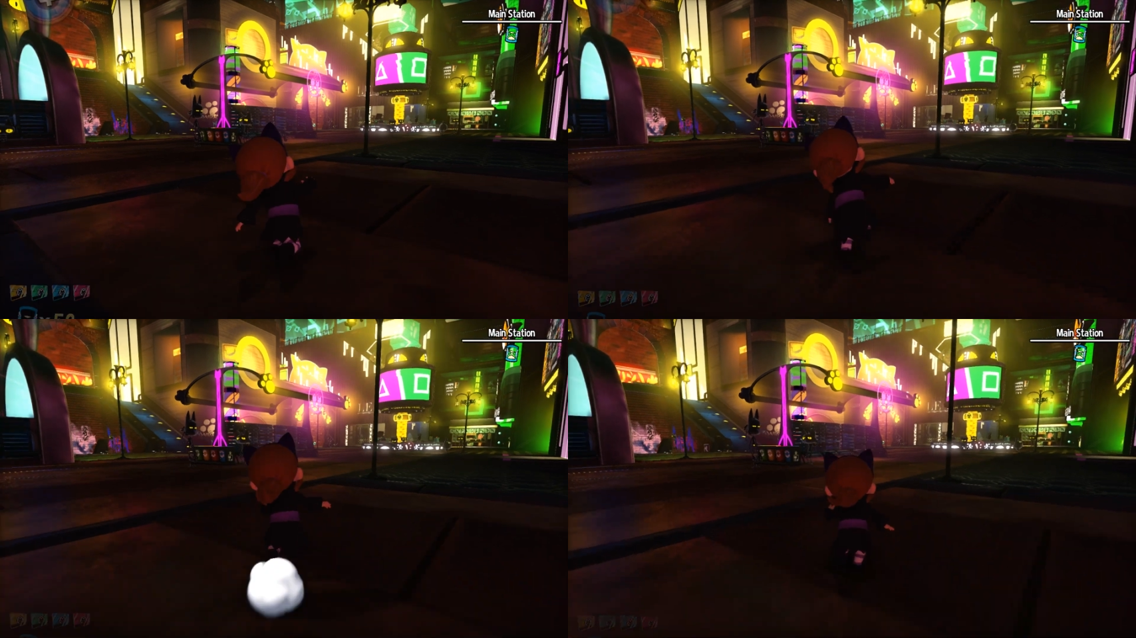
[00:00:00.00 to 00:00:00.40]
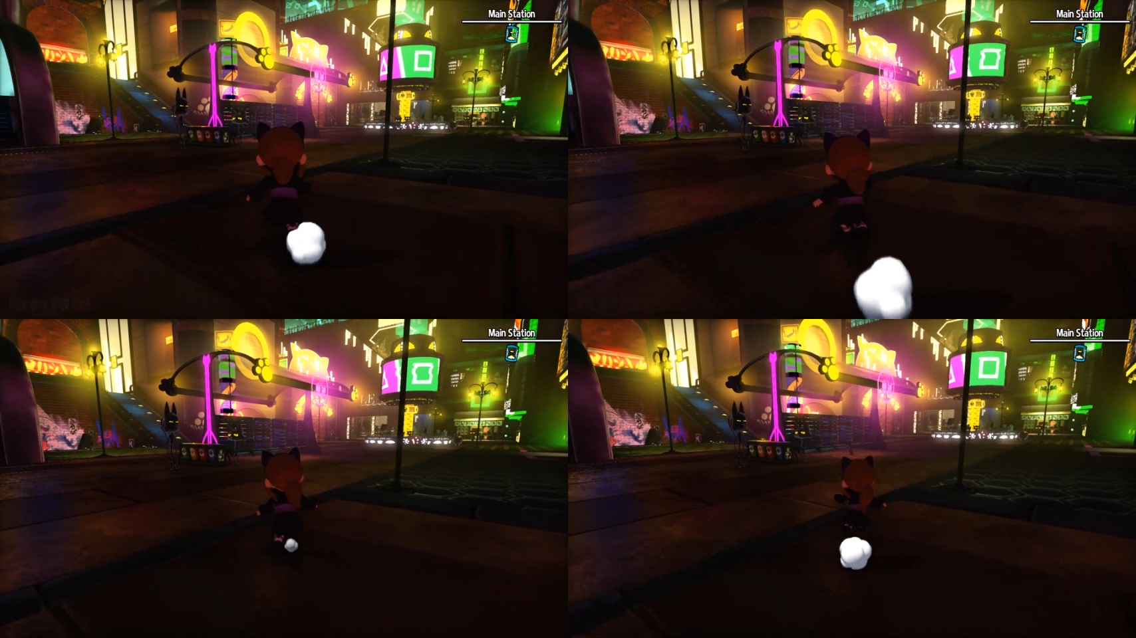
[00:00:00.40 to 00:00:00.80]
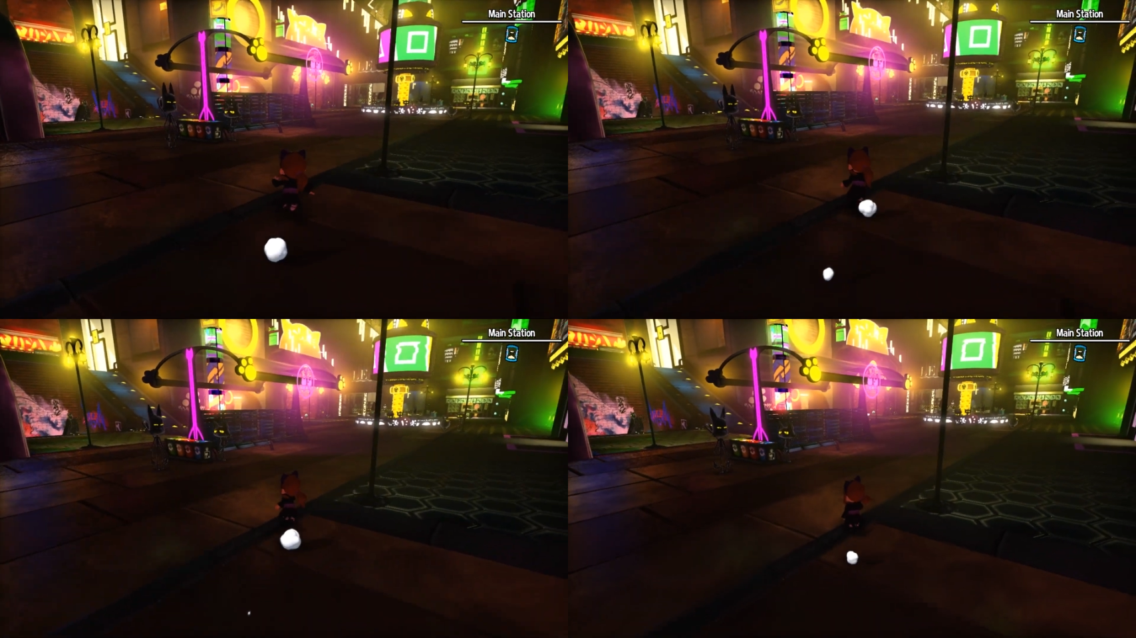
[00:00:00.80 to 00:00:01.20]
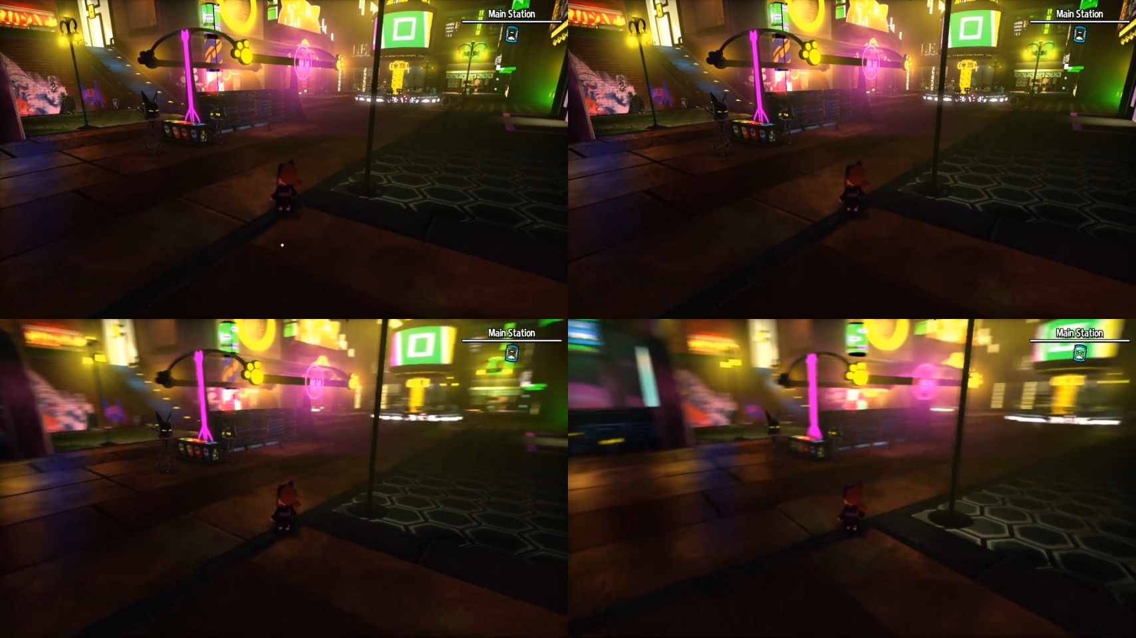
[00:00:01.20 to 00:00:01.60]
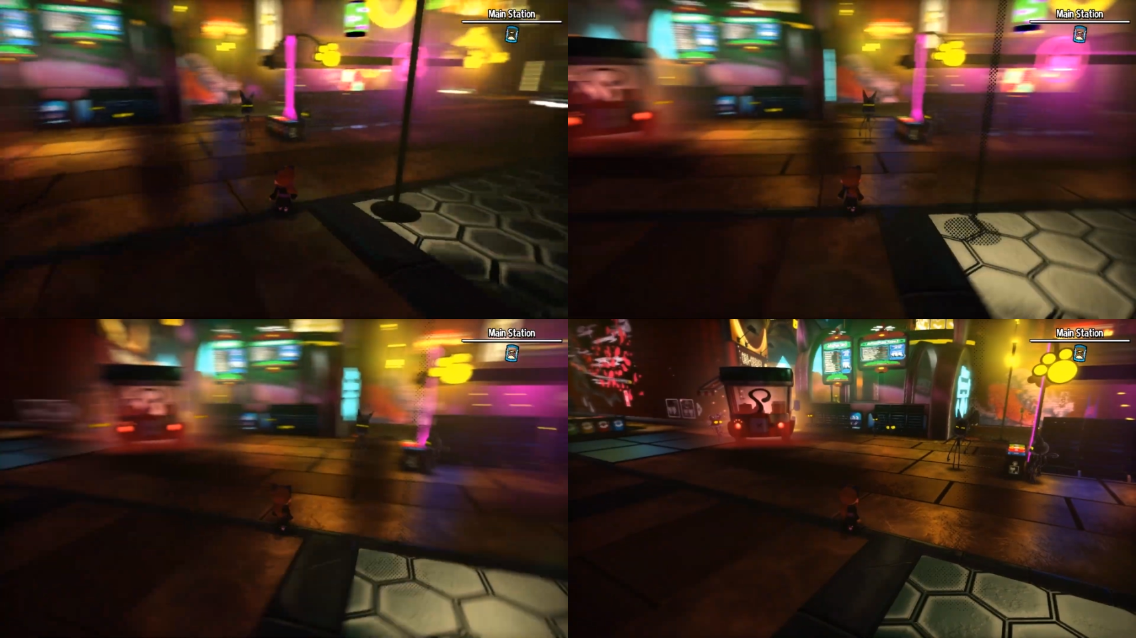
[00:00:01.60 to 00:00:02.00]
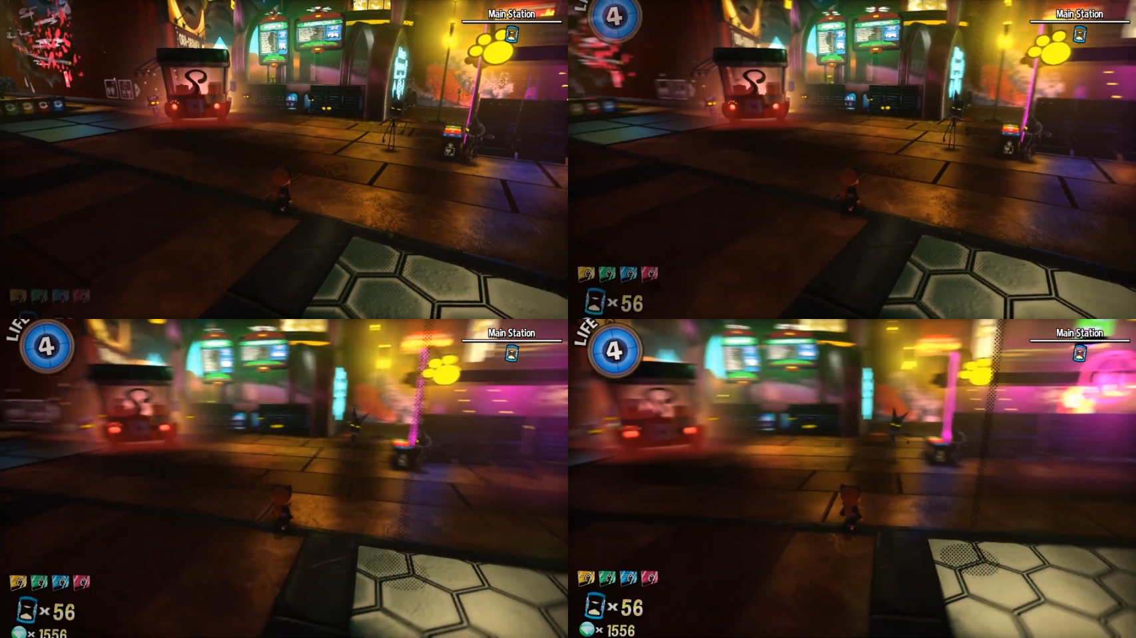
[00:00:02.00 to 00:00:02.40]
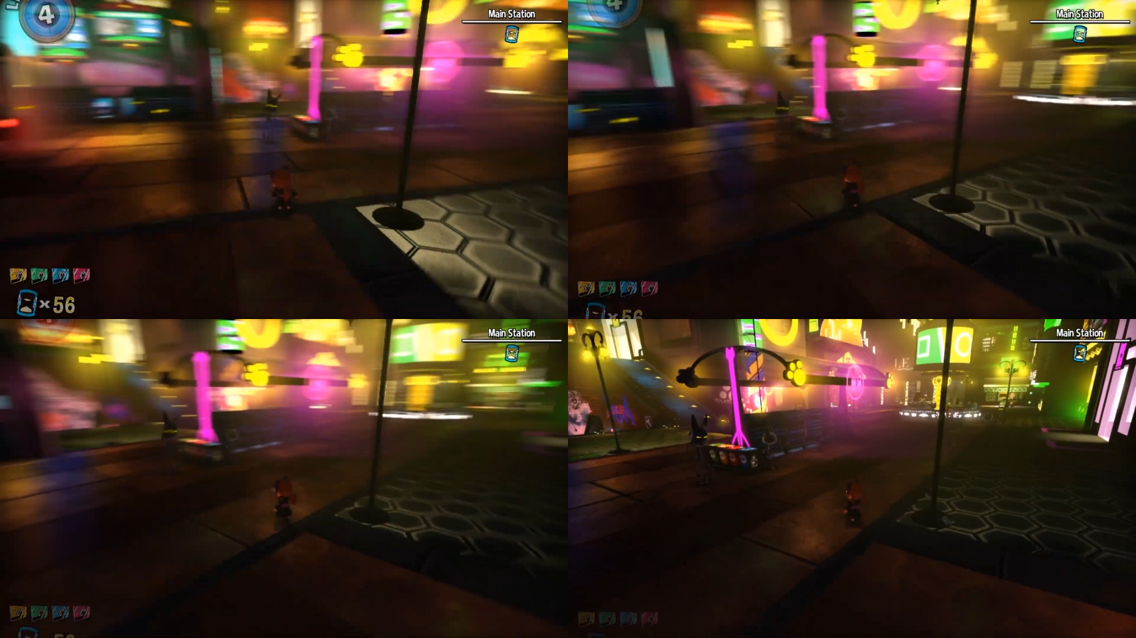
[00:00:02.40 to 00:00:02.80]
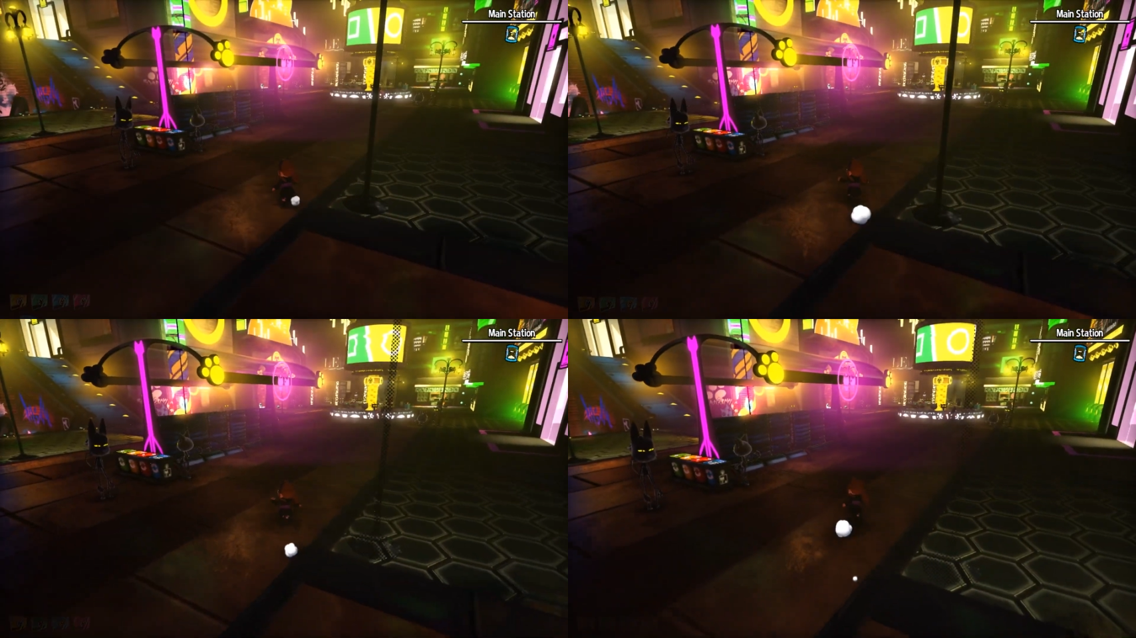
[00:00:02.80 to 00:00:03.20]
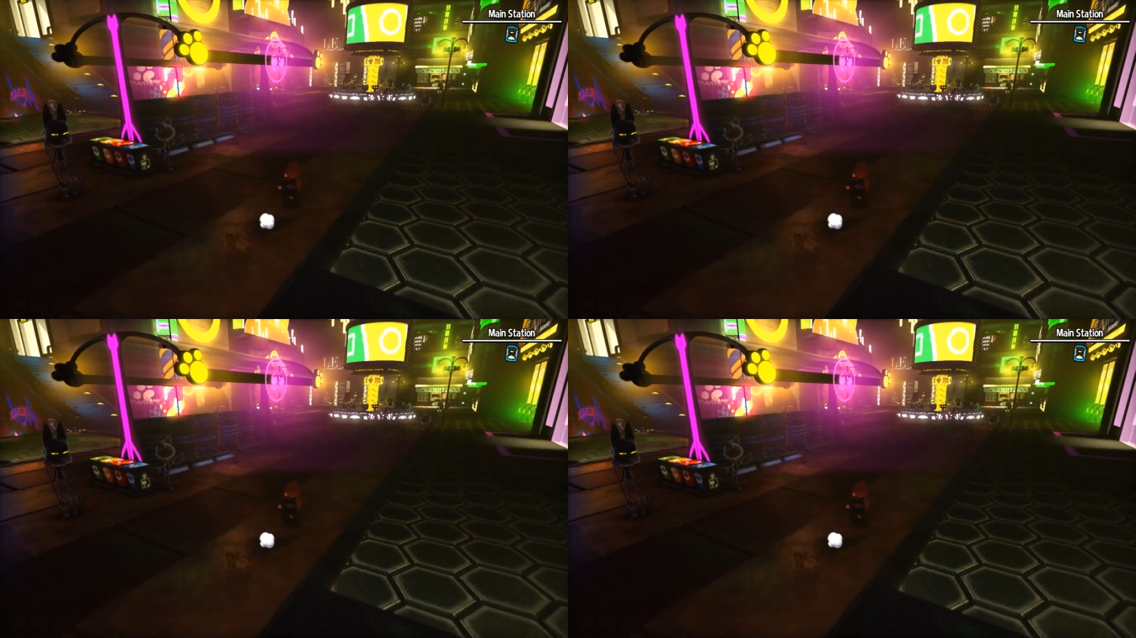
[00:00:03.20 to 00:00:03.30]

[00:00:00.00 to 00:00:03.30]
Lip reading: Nobody's mouth can be seen.